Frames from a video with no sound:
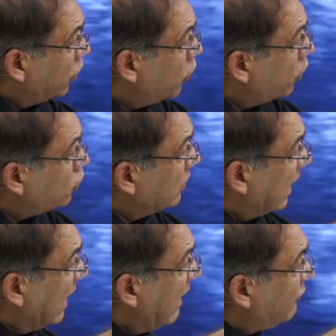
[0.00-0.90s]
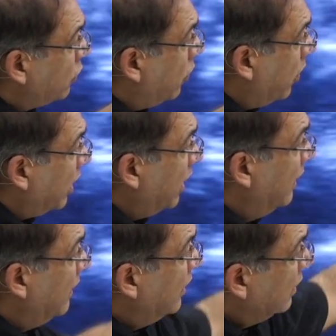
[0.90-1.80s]
you go to the left torque,
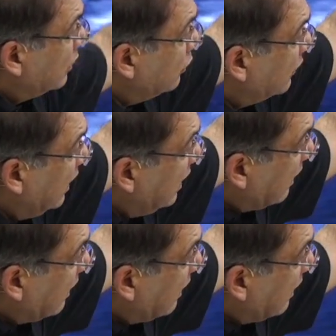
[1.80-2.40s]
do you see